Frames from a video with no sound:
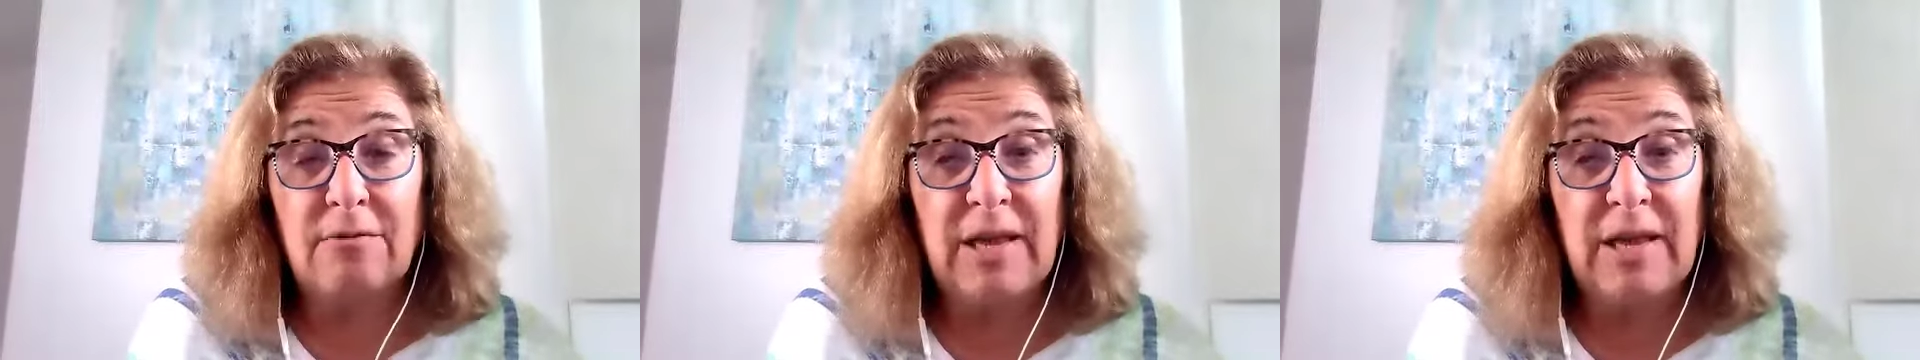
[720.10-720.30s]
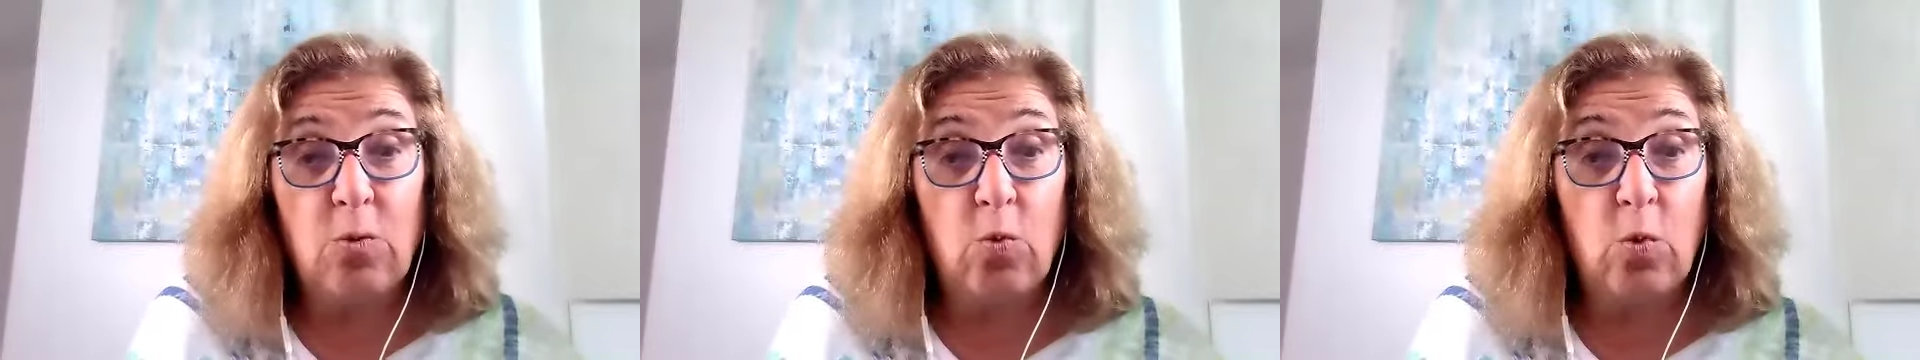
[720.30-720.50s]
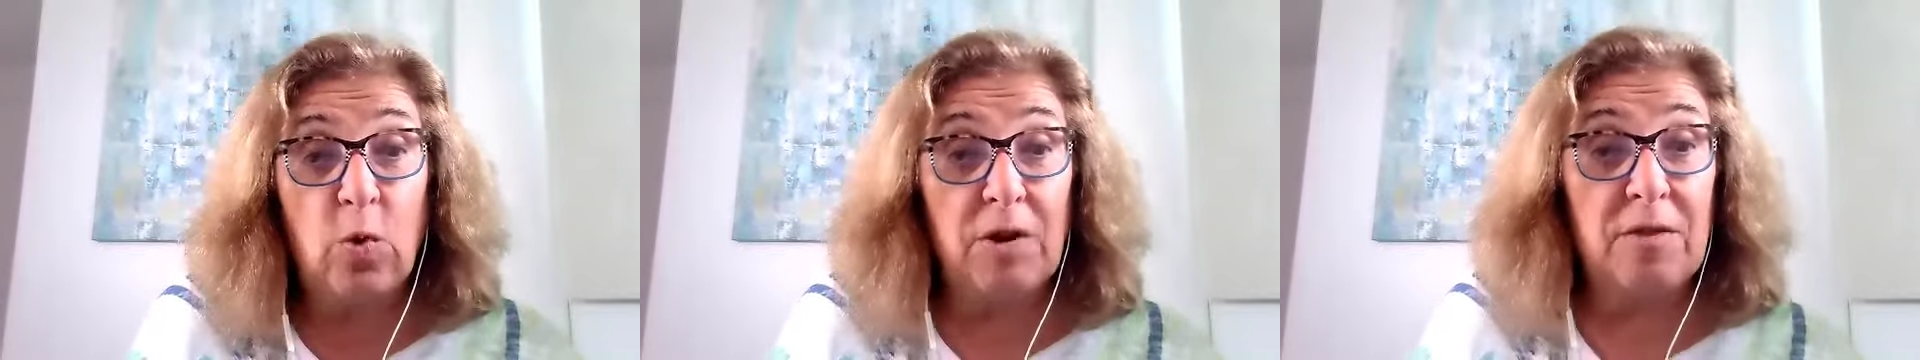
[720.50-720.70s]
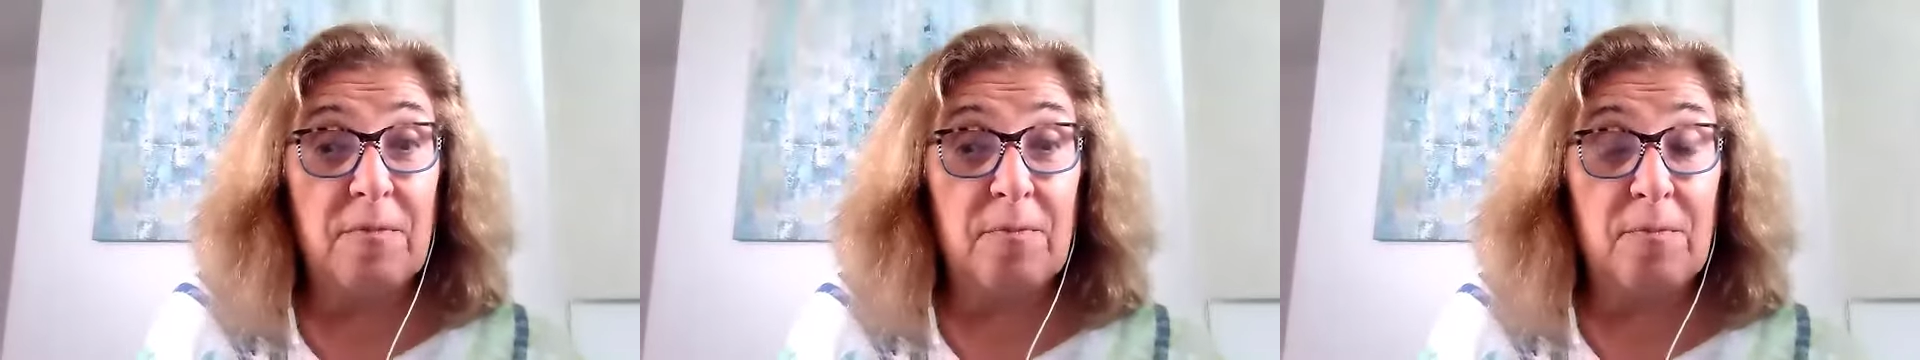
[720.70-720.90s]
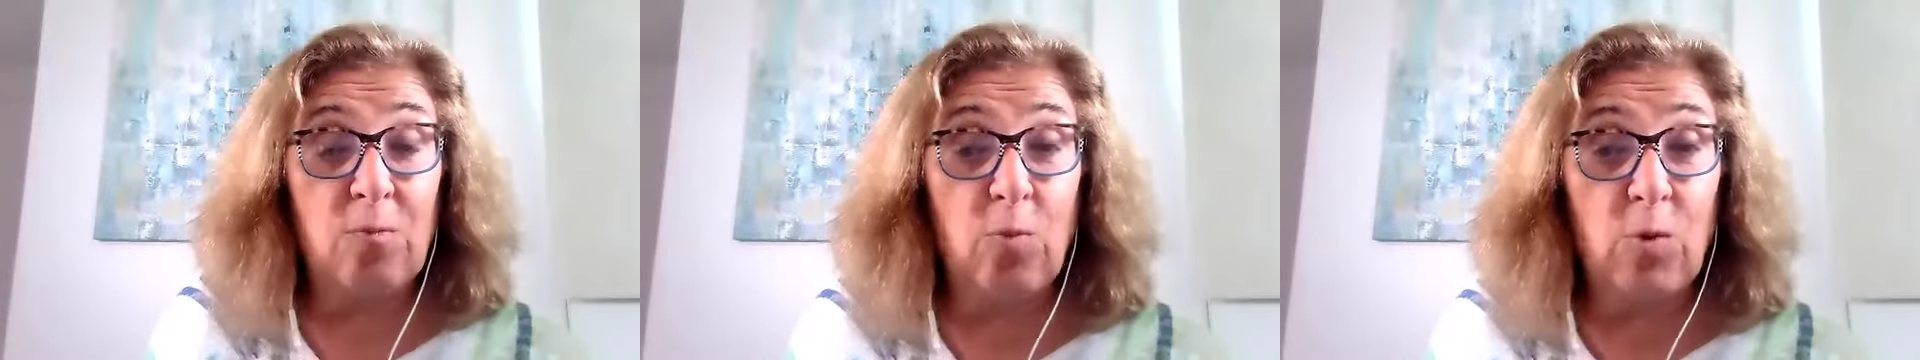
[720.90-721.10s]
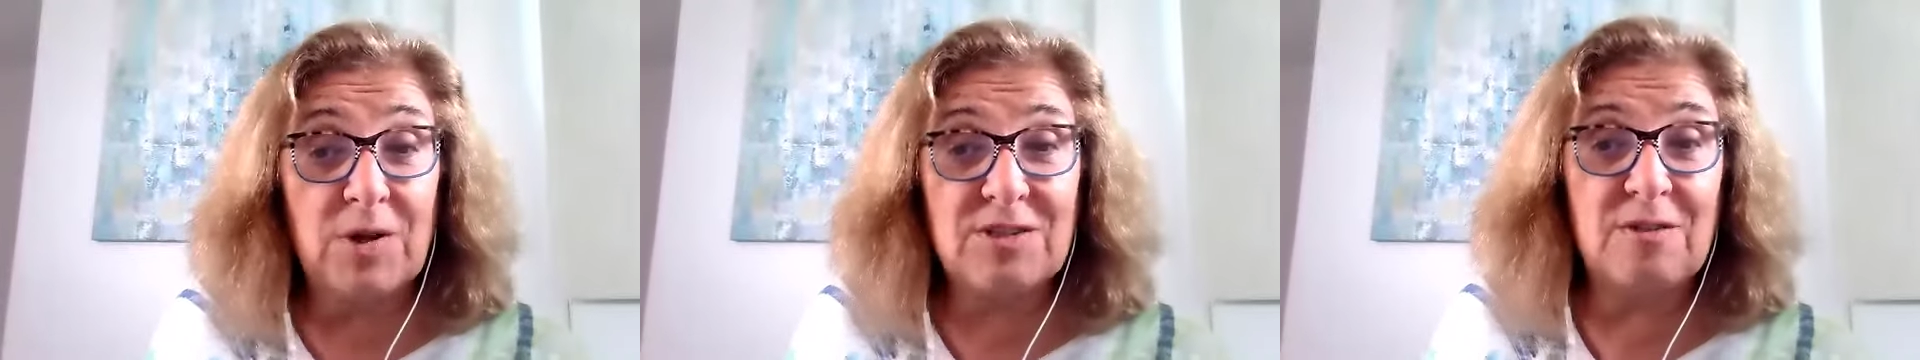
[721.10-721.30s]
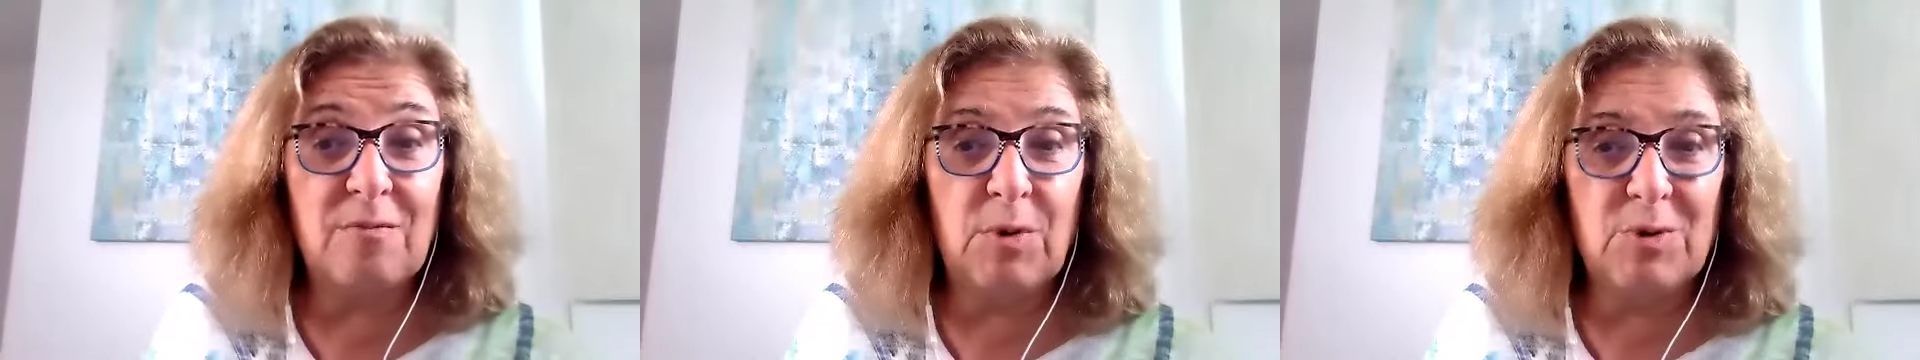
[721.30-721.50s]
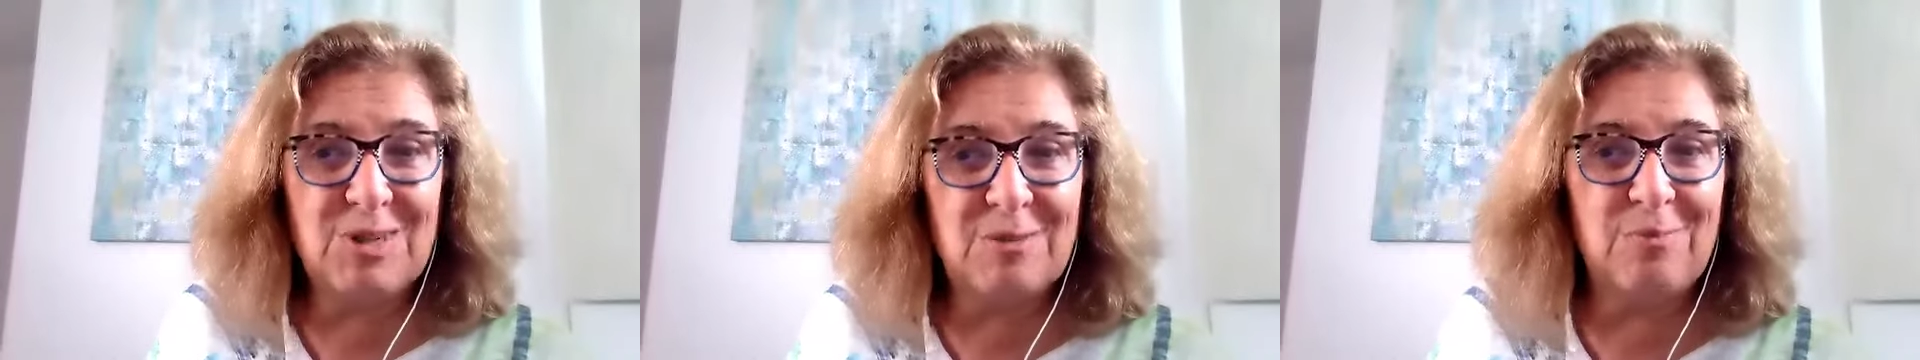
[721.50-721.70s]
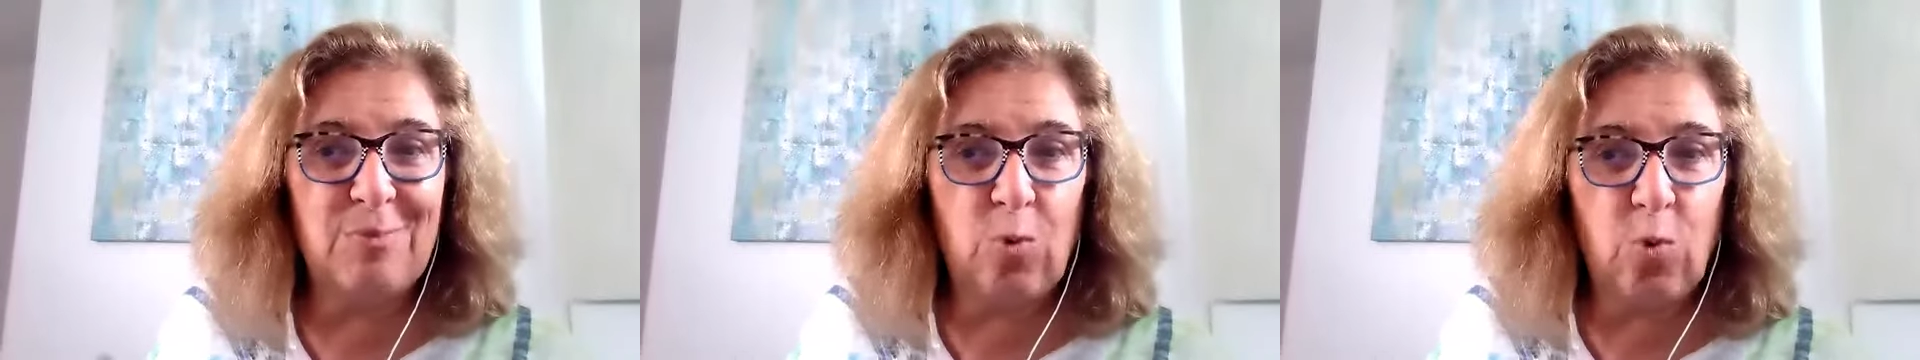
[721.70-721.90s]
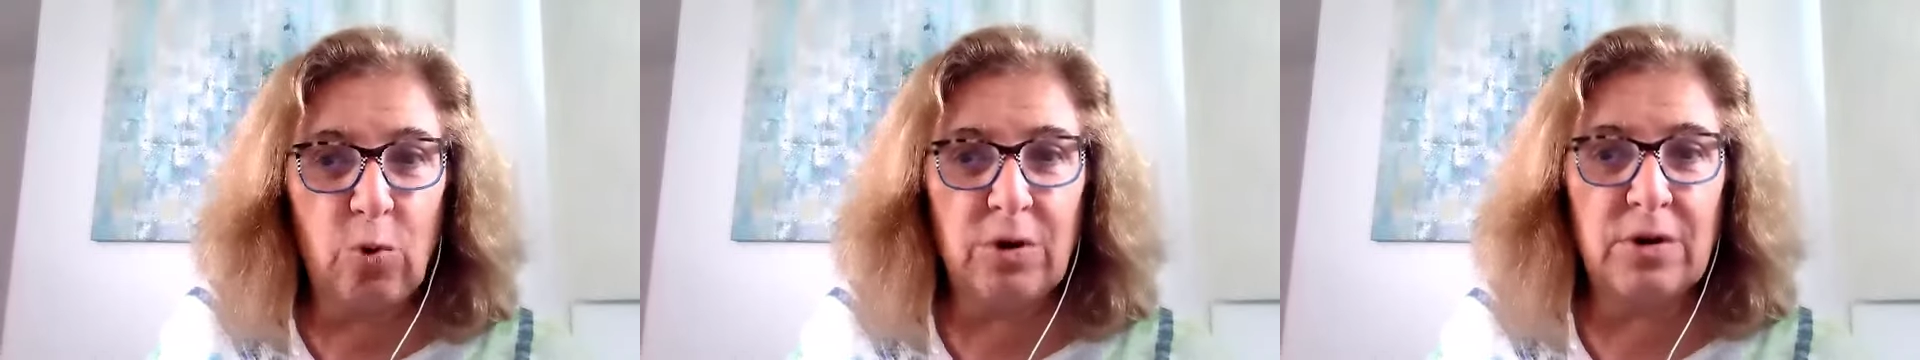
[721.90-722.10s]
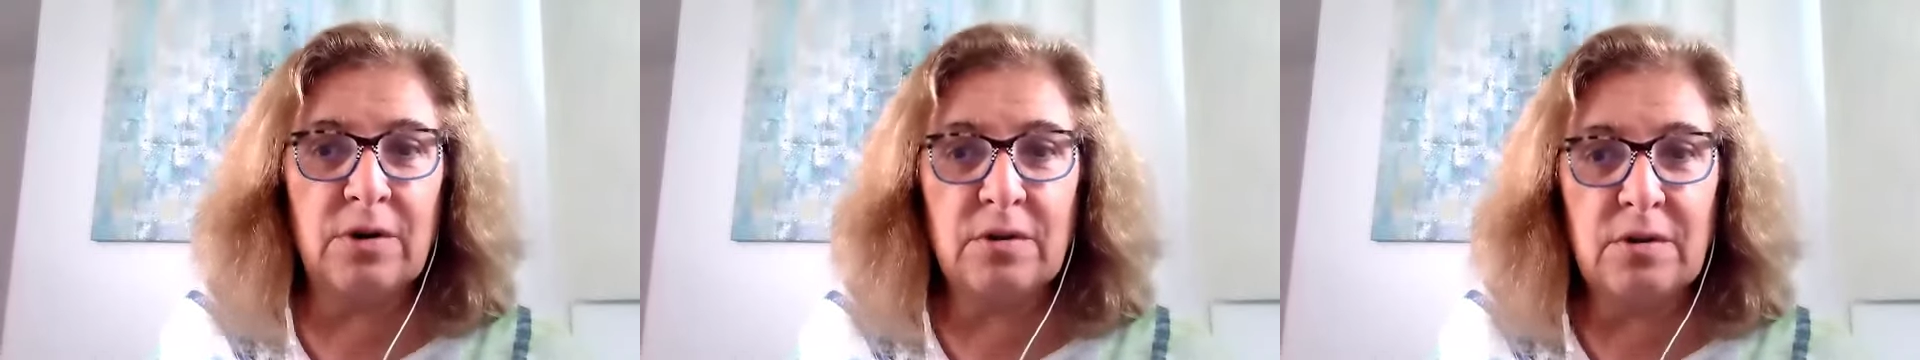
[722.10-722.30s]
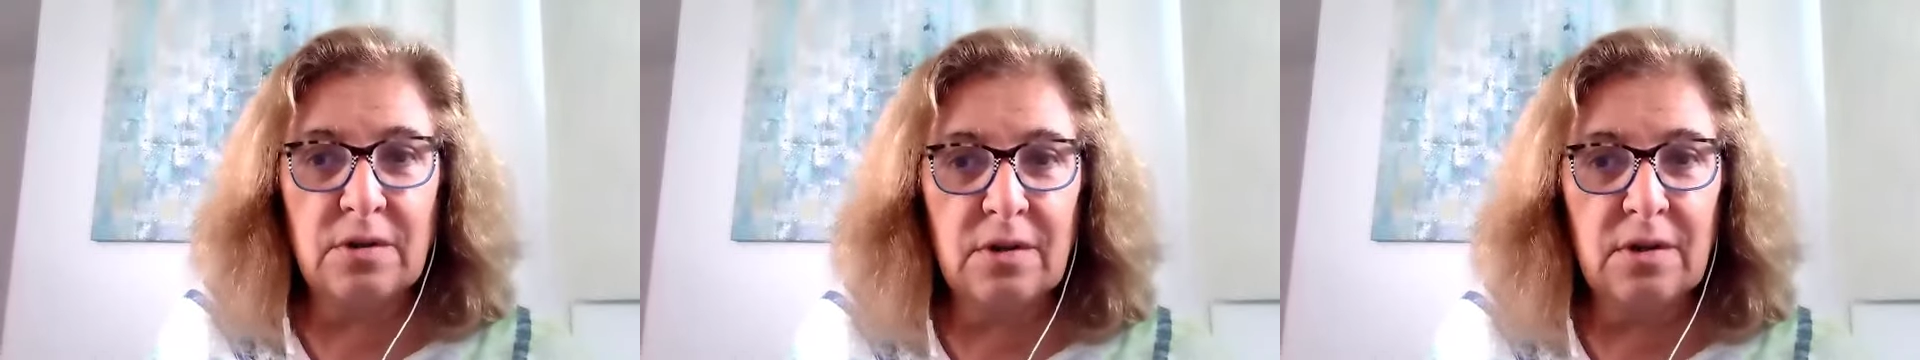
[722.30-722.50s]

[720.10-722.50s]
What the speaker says: okay, what's the most important